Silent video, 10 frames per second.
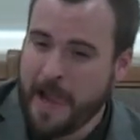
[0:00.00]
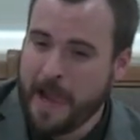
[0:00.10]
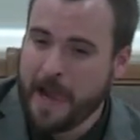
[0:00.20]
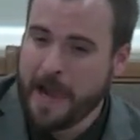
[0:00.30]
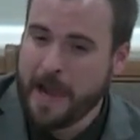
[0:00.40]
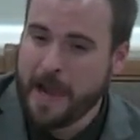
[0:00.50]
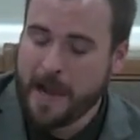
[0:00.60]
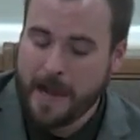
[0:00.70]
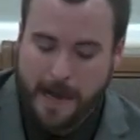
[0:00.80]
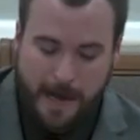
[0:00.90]

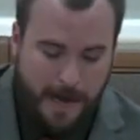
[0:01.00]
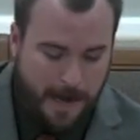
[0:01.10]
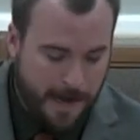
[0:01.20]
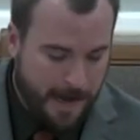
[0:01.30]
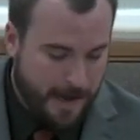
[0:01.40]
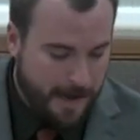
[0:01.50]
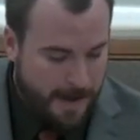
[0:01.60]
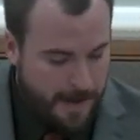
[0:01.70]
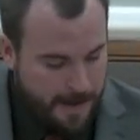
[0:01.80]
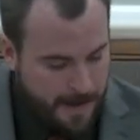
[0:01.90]

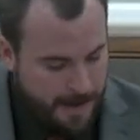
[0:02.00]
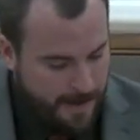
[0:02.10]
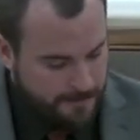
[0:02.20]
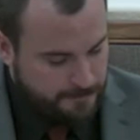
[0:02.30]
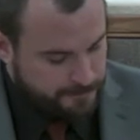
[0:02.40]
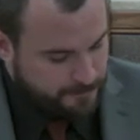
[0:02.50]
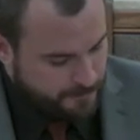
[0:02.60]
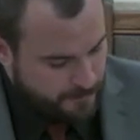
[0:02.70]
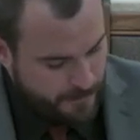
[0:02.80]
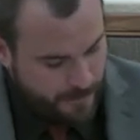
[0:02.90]

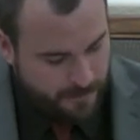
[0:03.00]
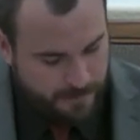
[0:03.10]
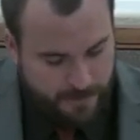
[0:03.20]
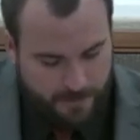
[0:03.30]
[no speech]